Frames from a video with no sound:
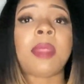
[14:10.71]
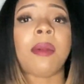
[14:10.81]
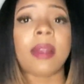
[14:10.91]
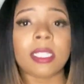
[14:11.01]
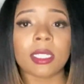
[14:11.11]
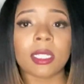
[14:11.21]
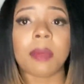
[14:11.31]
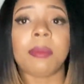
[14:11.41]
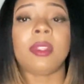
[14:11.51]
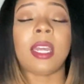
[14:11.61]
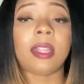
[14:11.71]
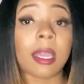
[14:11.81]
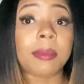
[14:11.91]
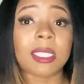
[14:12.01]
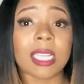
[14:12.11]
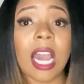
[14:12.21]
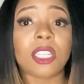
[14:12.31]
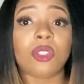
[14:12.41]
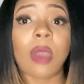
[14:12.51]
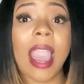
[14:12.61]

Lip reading: directions that they massage you.